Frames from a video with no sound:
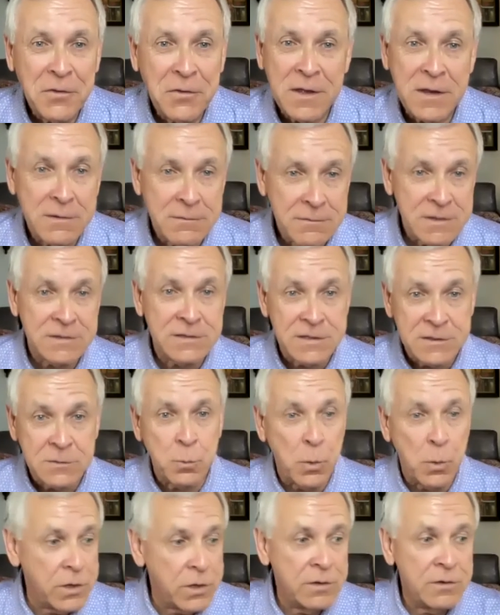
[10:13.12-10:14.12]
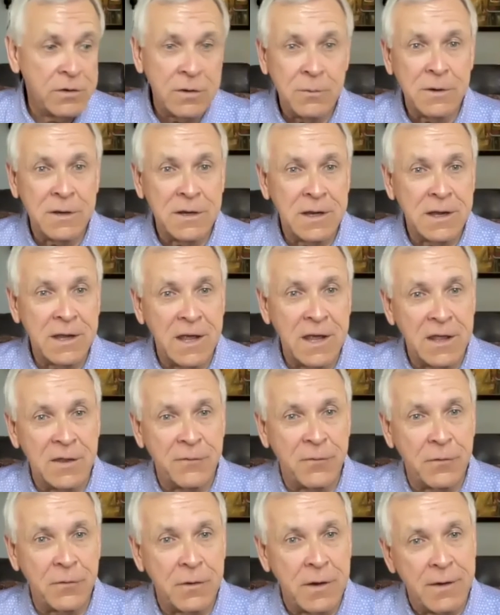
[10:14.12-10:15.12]
So then this is what you're doing
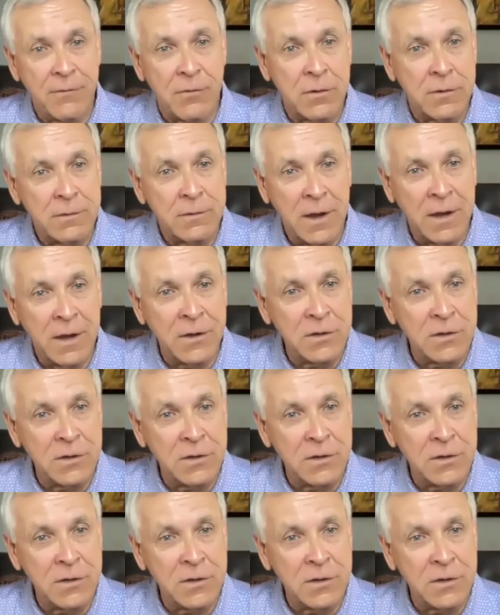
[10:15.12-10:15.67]
together forever.